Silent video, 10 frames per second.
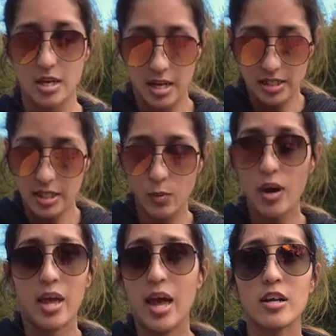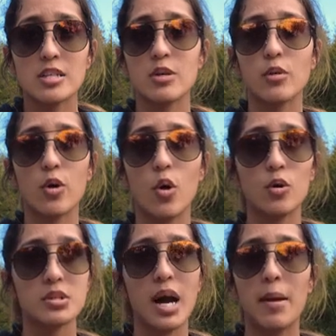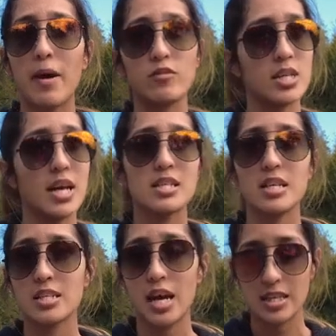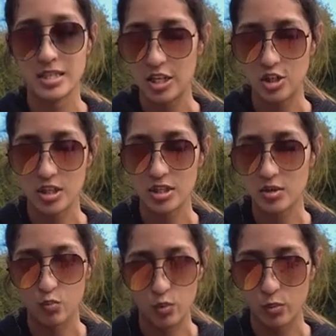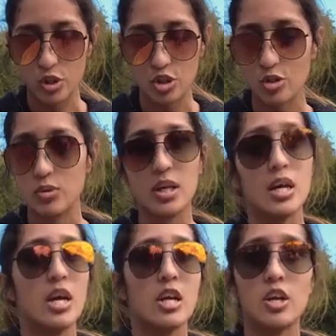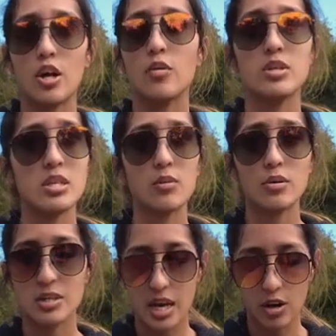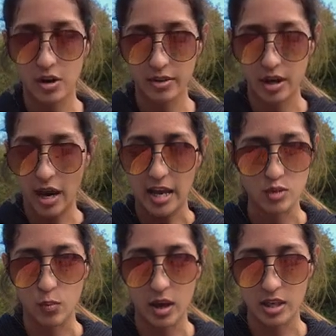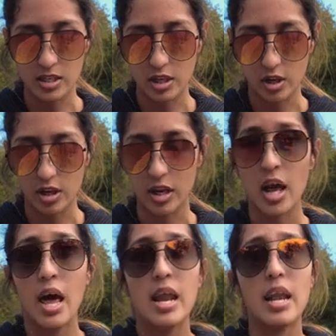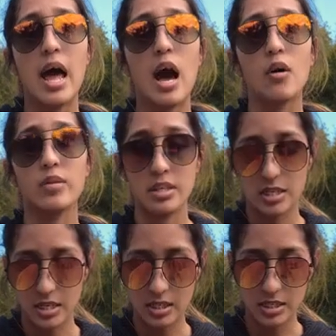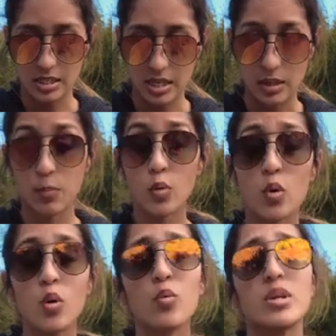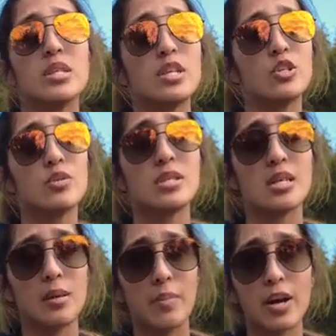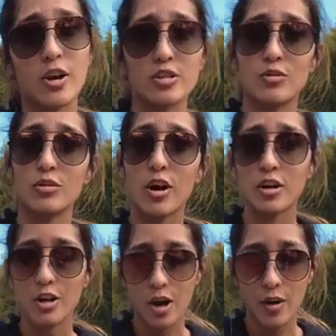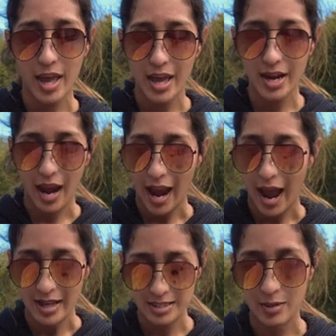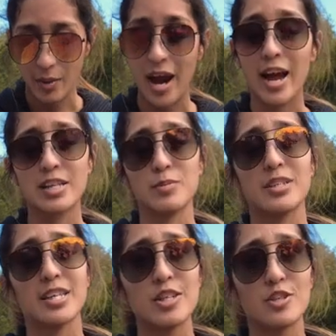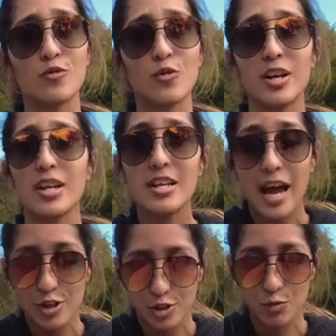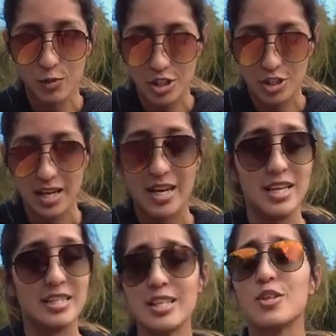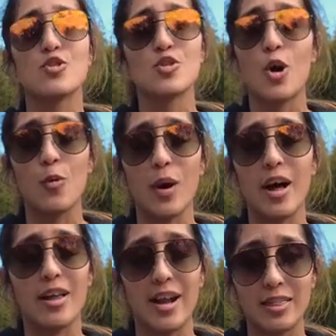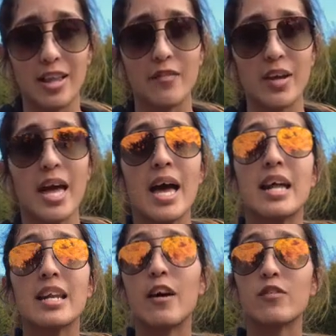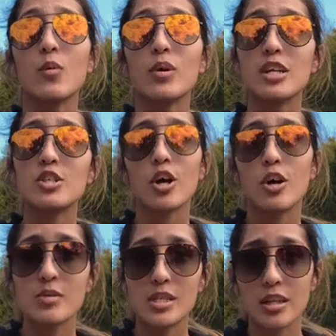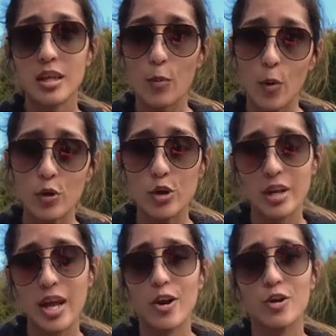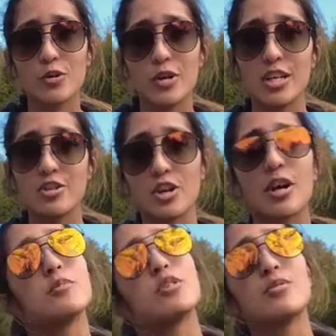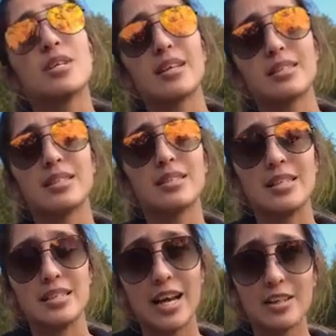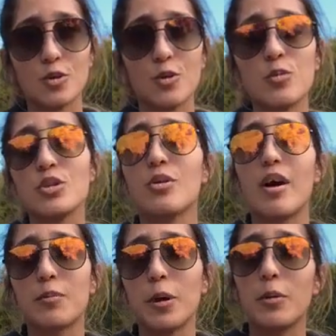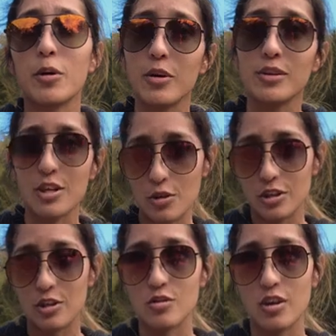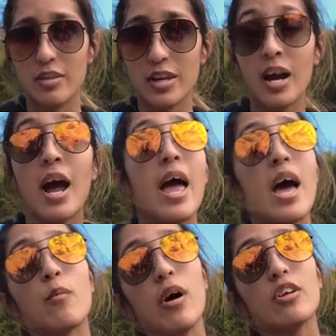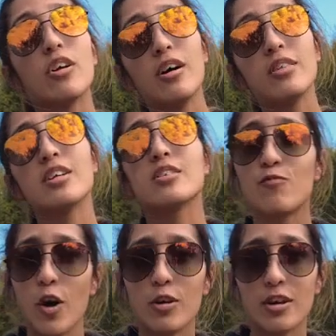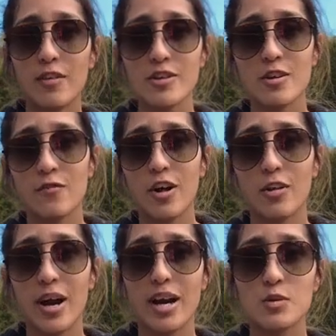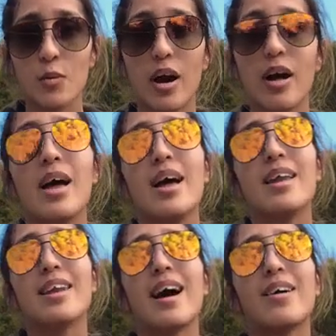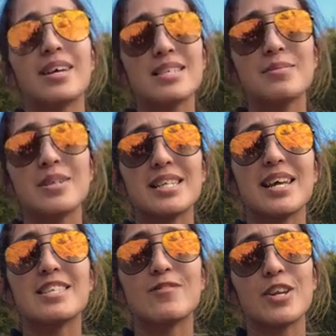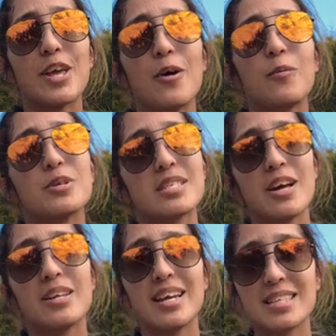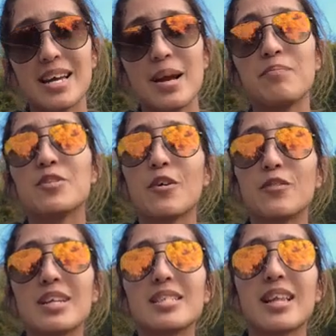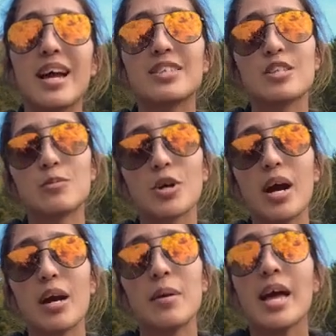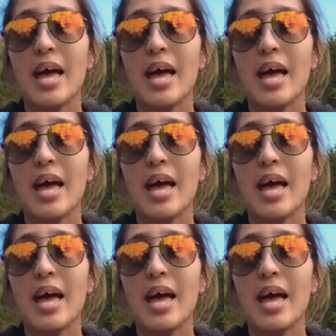it did well. It held 0 the whole time. After test and test, it just, when we shoot it, you know, the 0 stayed on there as well as it could. Now, this is the Sealy Bull. We did do the Sealy Bear not too long ago, and I had some high expectations for it, and it actually reached it. It did so well, and I love it. Now, if you want to get your own Sealy Bull, you can head on to our Instagram to Texas Latina Tactical. We do have a promo code that you can use on there, and while you're on there, give us a follow as well. Now, that's going to be today's video. We'll see y'all next time. Don't forget to like, subscribe,